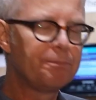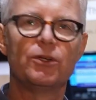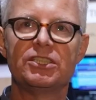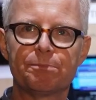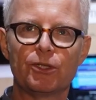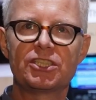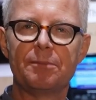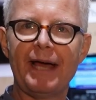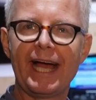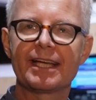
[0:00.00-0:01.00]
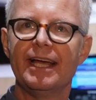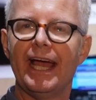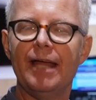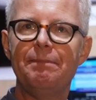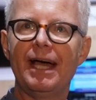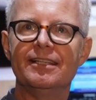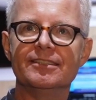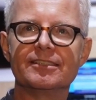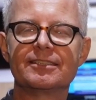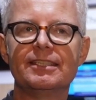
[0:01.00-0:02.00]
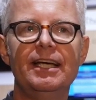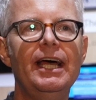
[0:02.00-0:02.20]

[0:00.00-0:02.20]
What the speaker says: push it back and balance.